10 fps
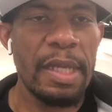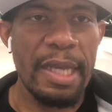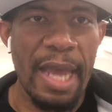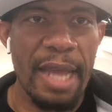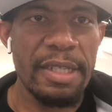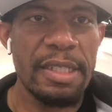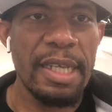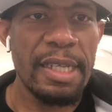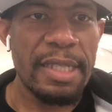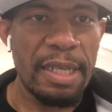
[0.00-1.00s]
he had to
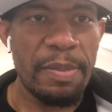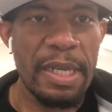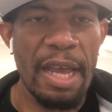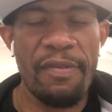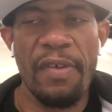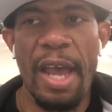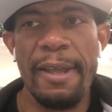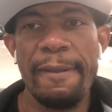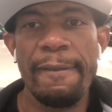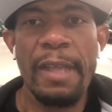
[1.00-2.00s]
dig deep in that
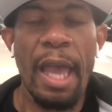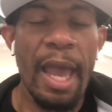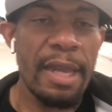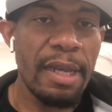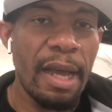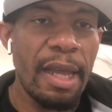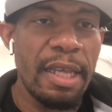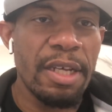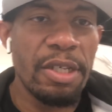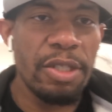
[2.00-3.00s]
fight, and
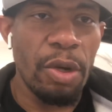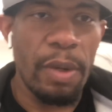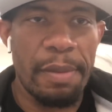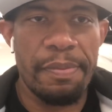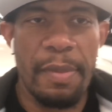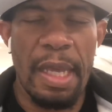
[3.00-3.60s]
he couldn't do it.